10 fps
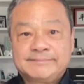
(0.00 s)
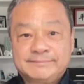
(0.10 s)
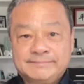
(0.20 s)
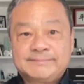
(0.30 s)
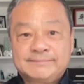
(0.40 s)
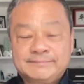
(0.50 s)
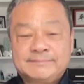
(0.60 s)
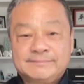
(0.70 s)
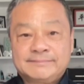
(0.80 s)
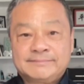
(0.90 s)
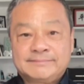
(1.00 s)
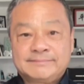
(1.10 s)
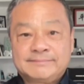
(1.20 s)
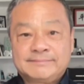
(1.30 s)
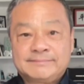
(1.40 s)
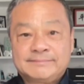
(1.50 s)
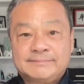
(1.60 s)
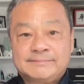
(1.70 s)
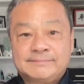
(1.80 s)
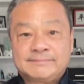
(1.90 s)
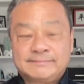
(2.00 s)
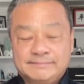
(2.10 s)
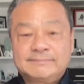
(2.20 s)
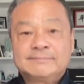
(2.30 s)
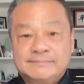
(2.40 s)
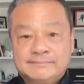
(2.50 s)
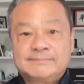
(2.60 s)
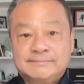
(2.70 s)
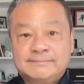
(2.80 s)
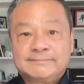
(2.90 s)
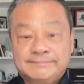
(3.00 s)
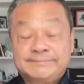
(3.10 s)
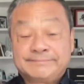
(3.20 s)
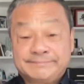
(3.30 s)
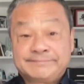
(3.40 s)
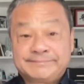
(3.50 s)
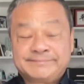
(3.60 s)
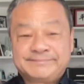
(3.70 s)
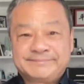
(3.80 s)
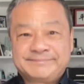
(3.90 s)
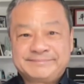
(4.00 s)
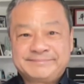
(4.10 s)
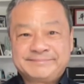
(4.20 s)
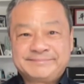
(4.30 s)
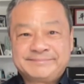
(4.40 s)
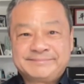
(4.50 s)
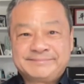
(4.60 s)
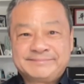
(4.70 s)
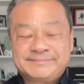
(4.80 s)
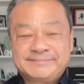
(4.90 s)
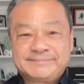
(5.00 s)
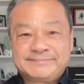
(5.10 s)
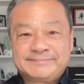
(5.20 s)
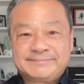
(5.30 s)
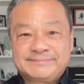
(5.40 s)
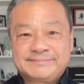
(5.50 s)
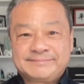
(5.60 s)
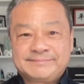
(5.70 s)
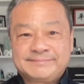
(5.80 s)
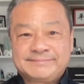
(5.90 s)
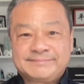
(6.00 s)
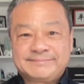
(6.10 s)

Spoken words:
[no speech]